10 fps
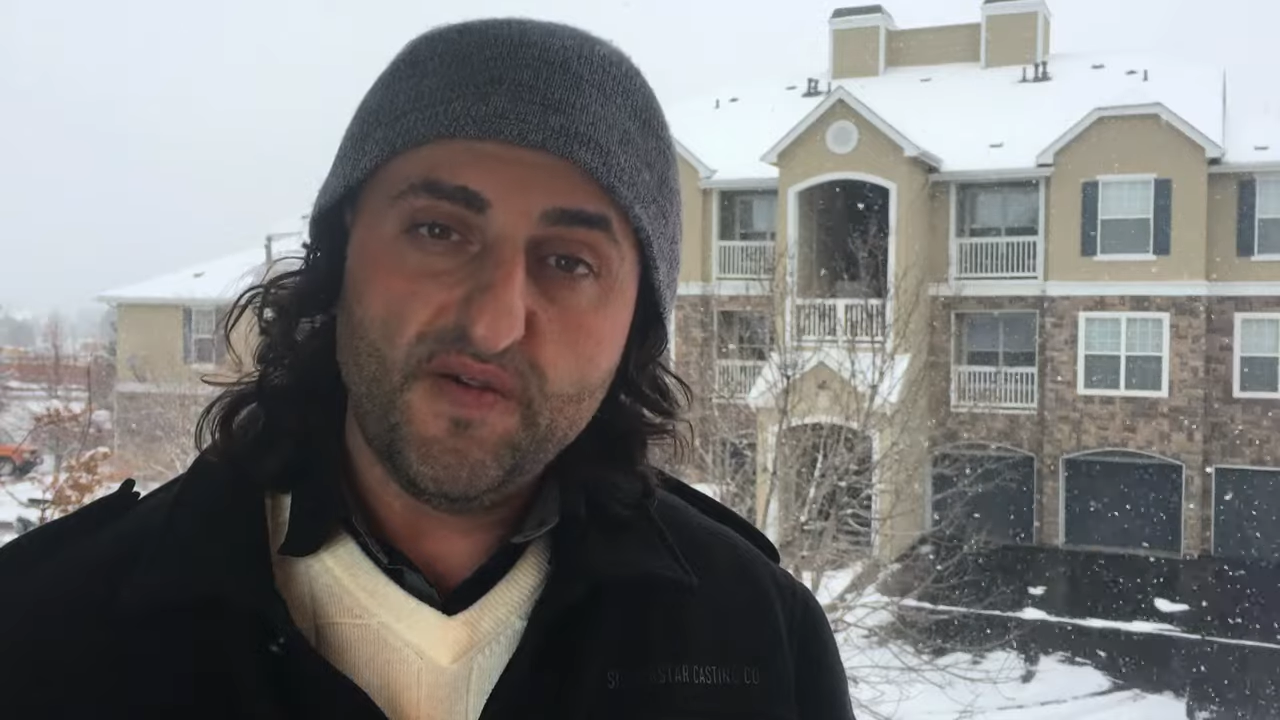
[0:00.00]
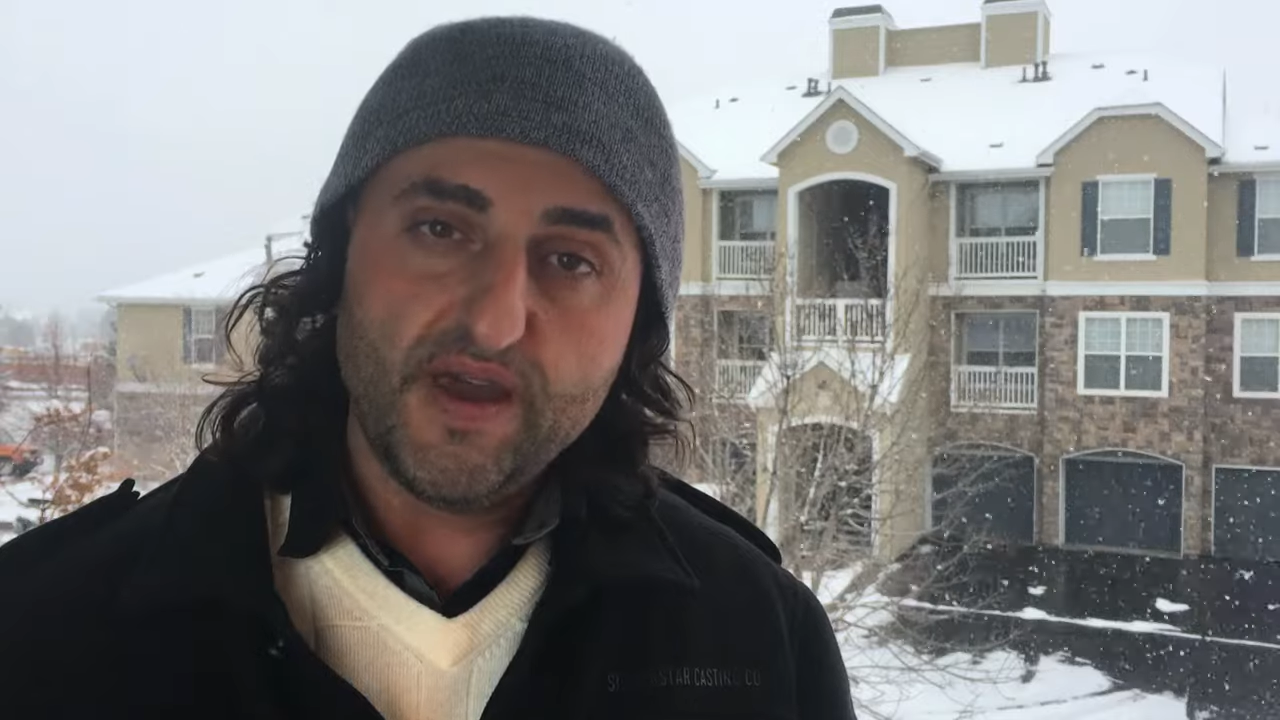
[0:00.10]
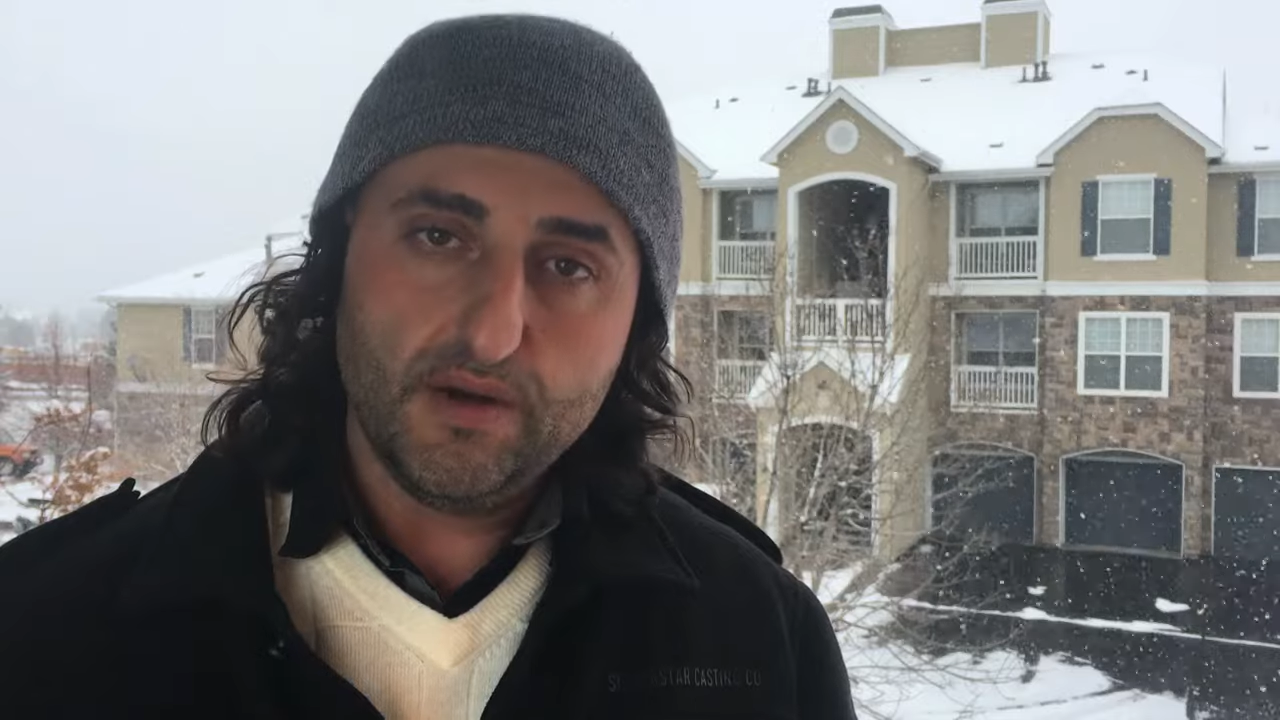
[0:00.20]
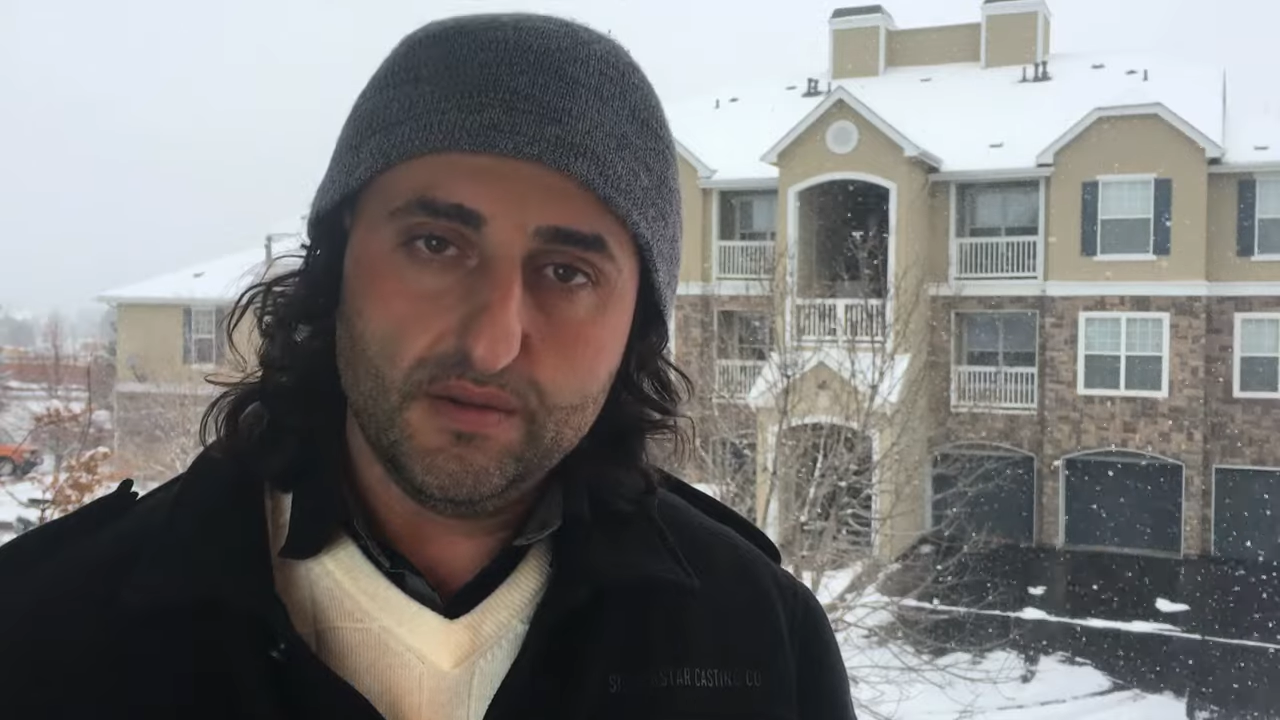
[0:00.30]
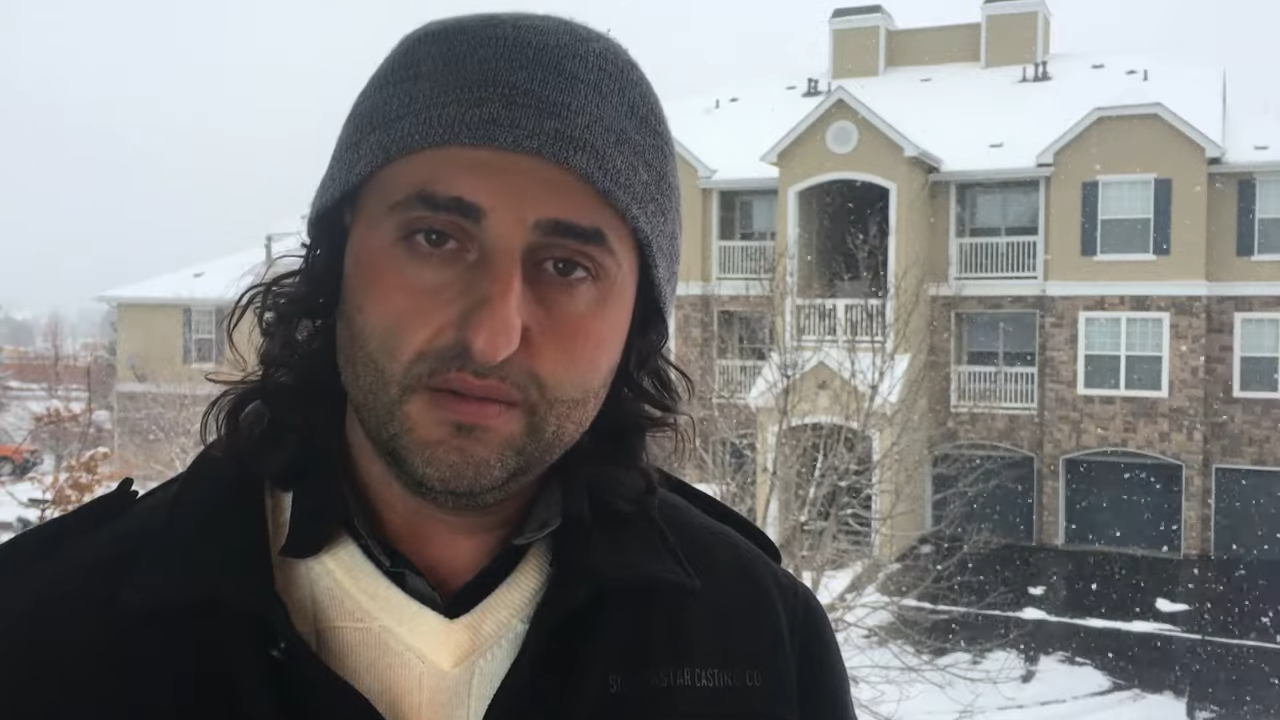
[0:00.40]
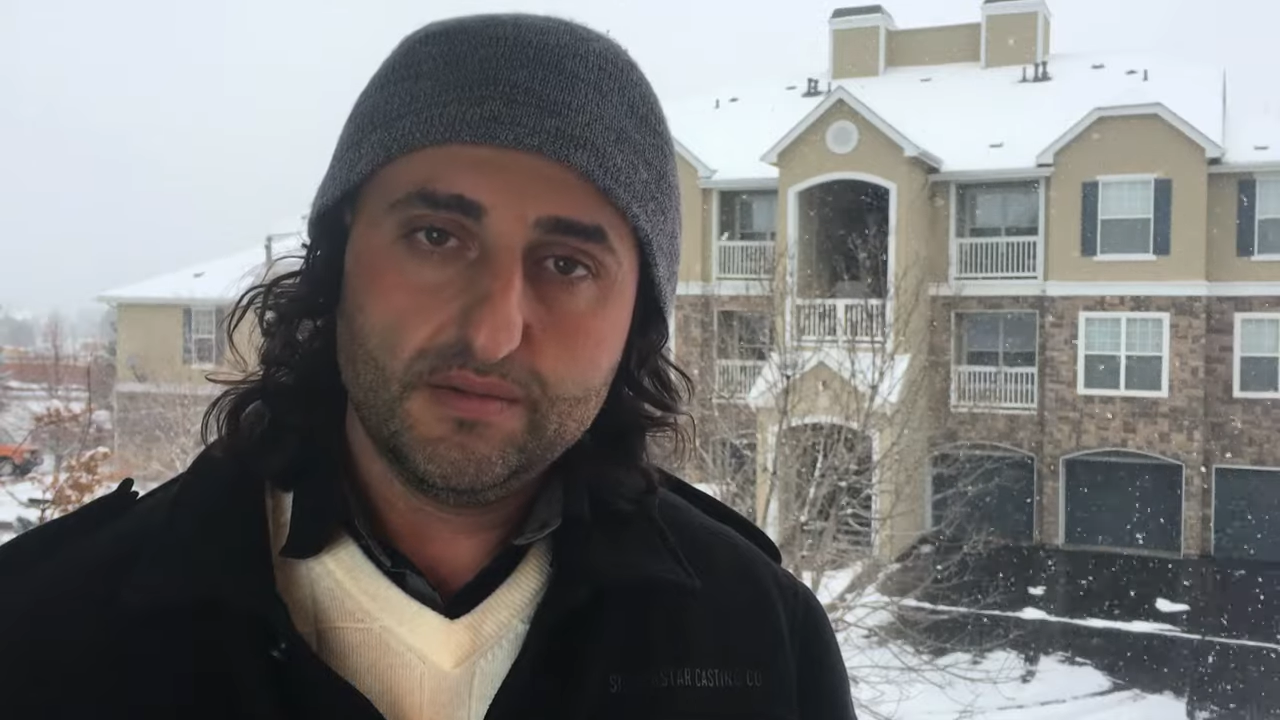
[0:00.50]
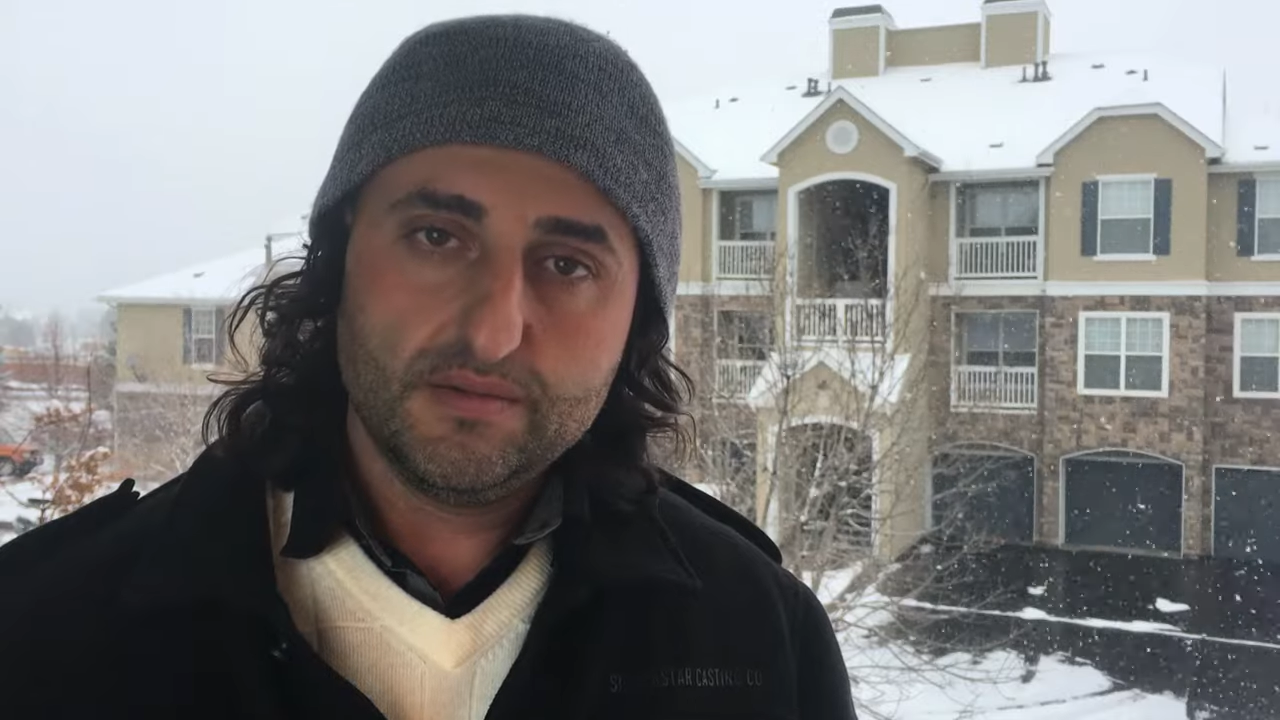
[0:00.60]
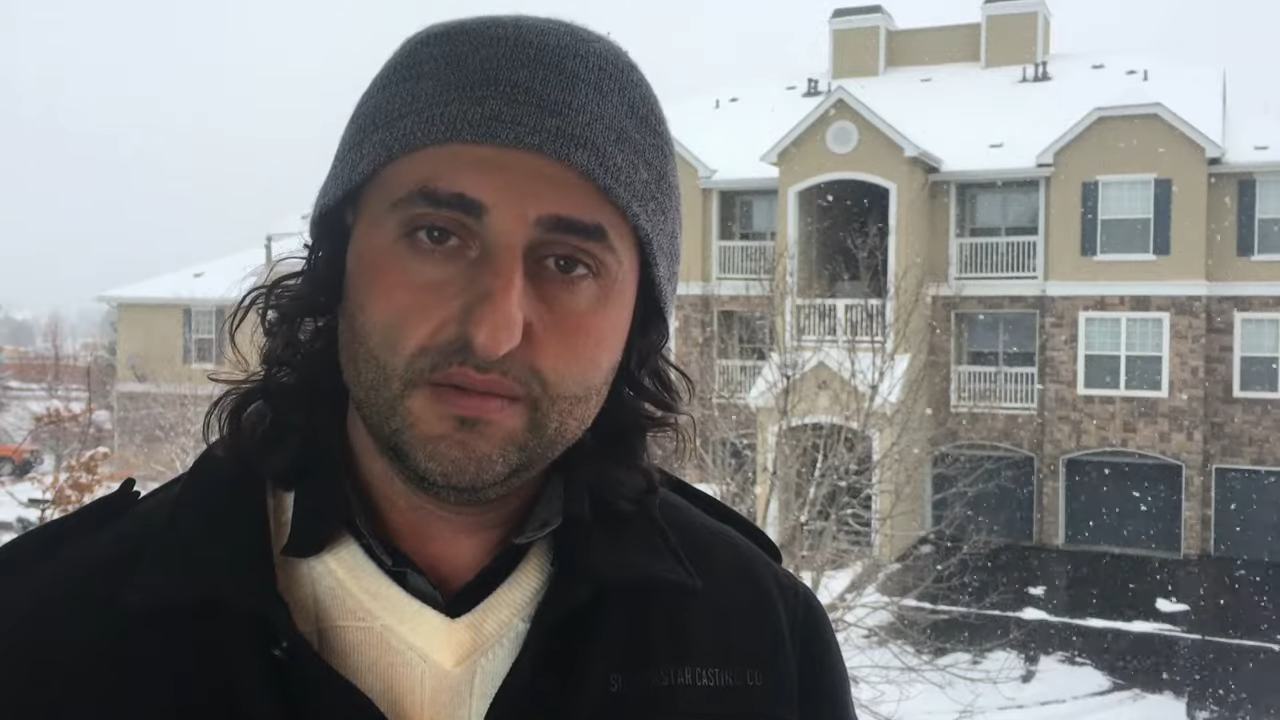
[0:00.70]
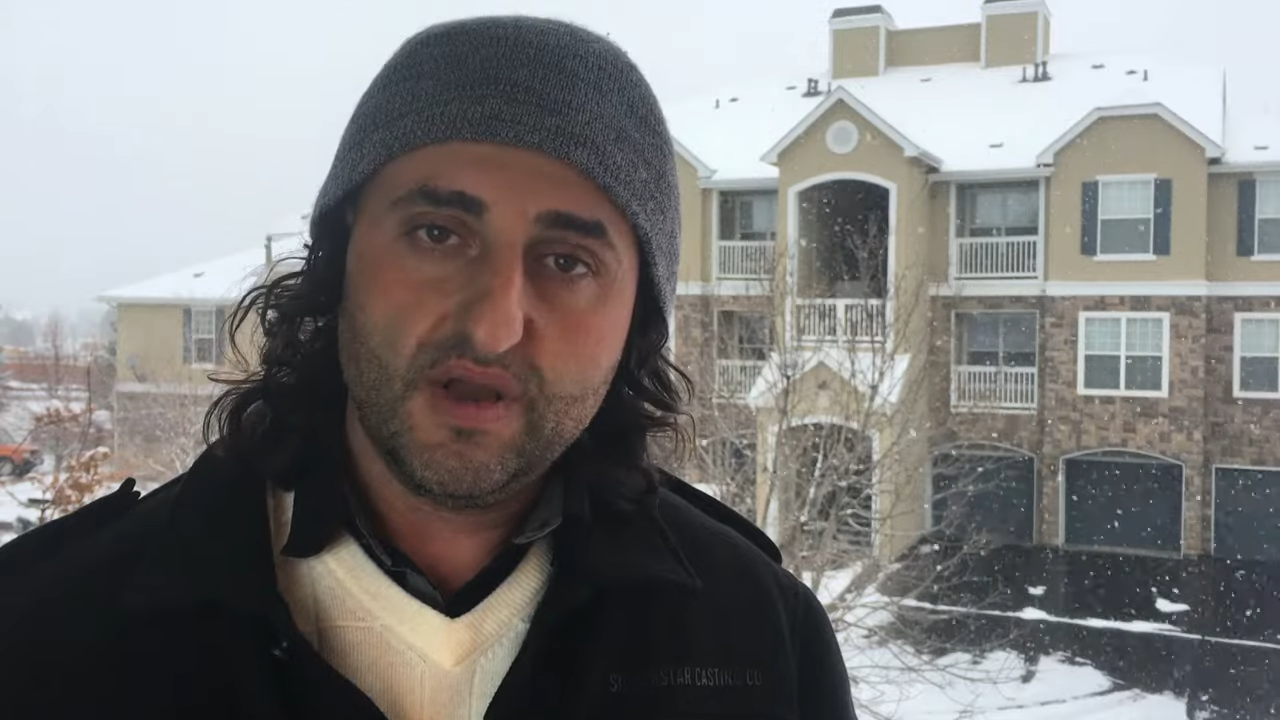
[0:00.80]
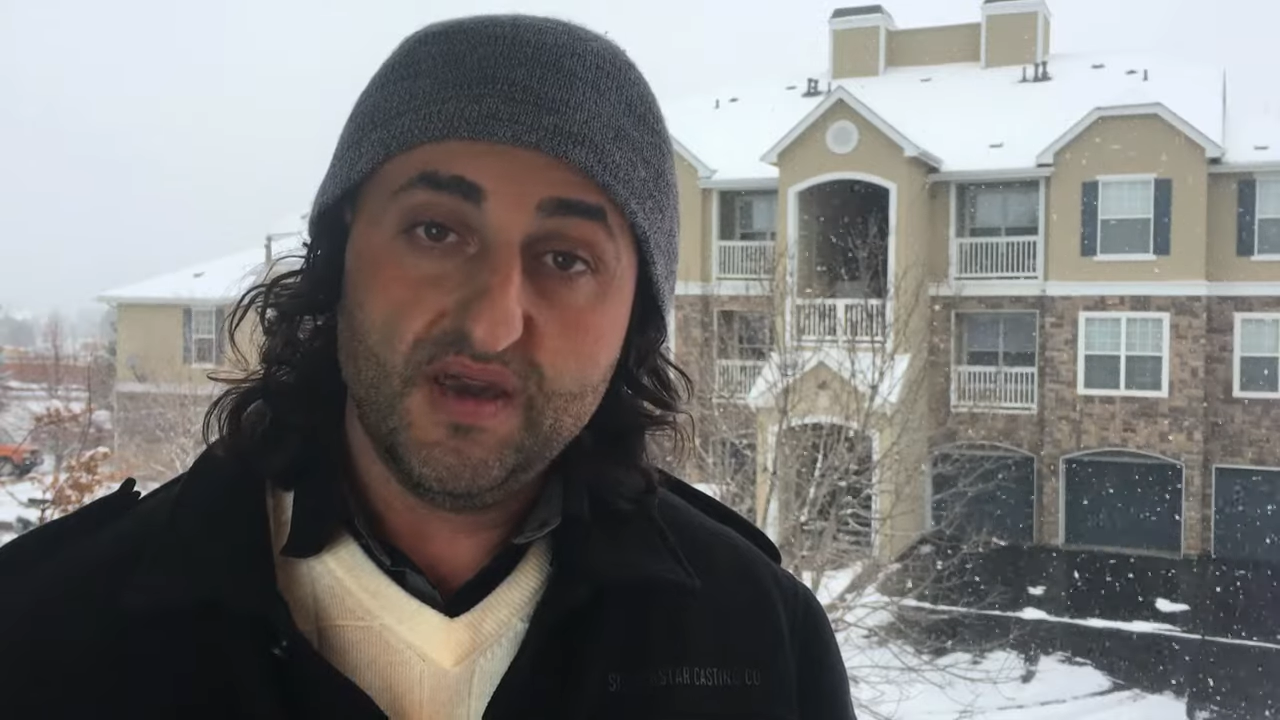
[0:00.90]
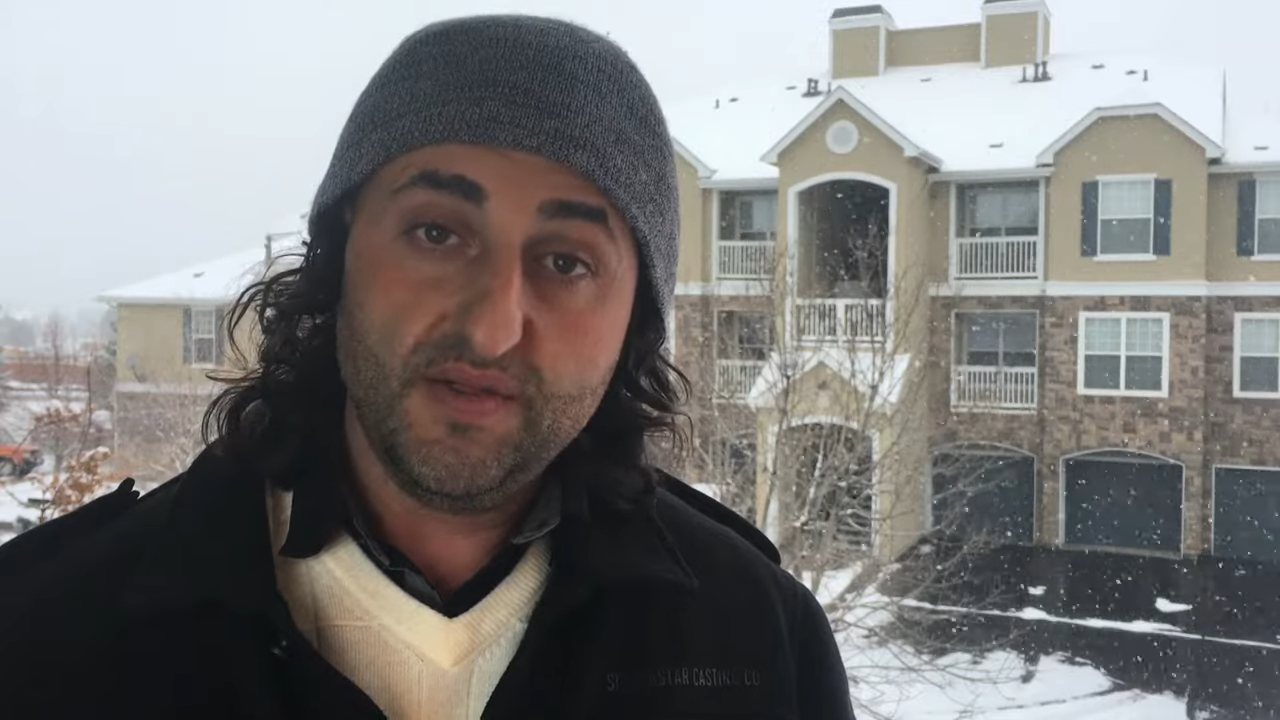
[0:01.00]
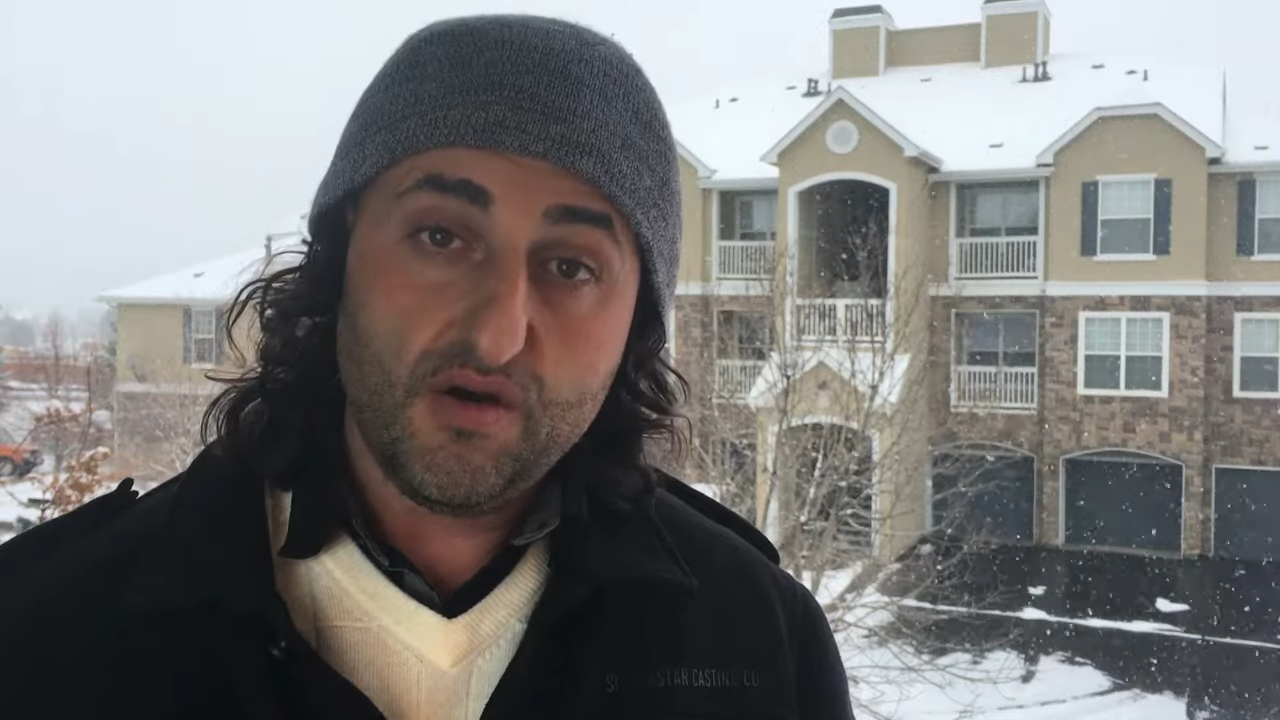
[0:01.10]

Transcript: fail, and